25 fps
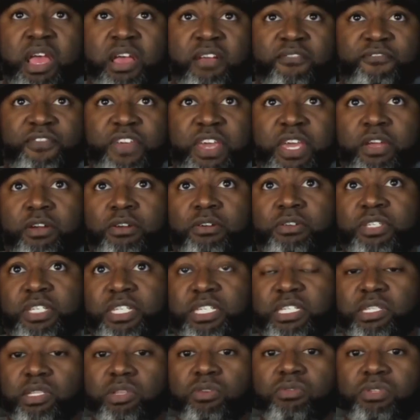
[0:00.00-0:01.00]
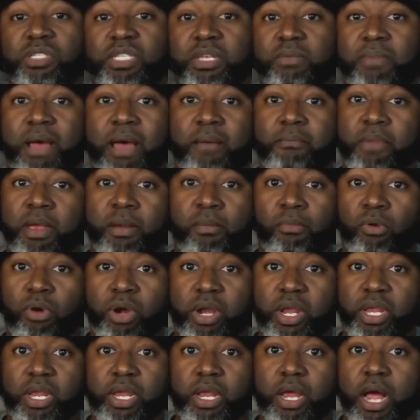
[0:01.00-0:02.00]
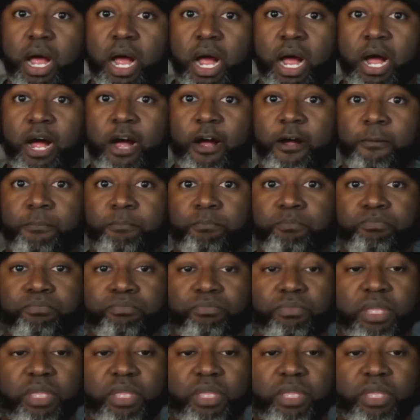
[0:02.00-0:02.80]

fears is losing my memory um,